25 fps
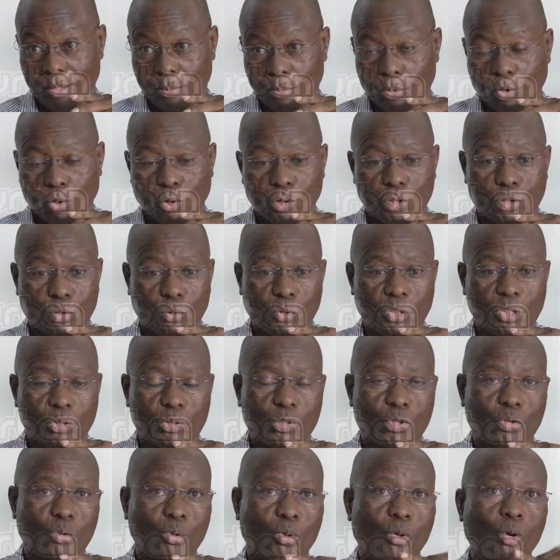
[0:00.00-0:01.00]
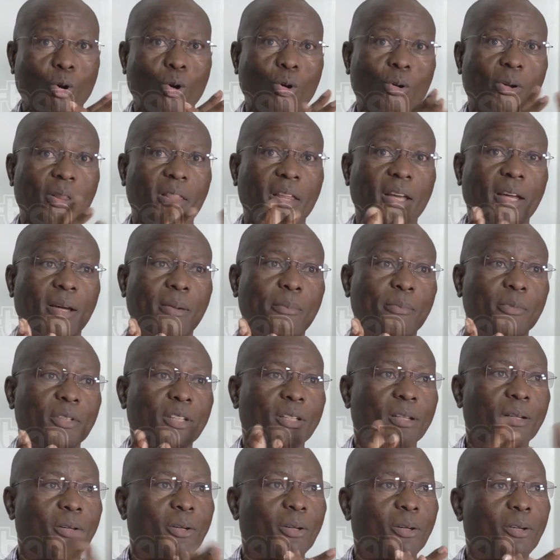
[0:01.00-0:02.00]
Because we used to call them,
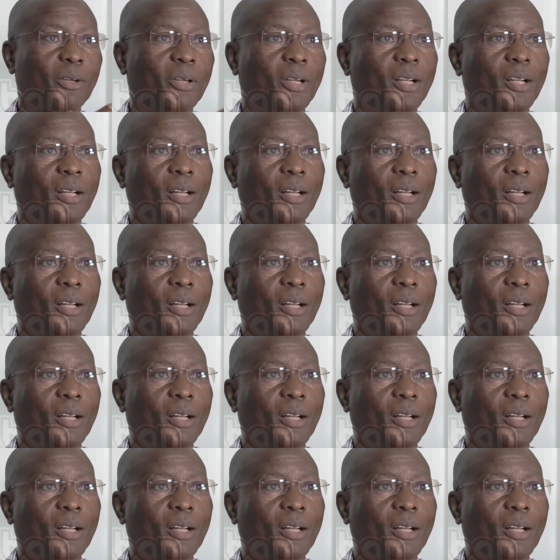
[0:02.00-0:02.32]
you know.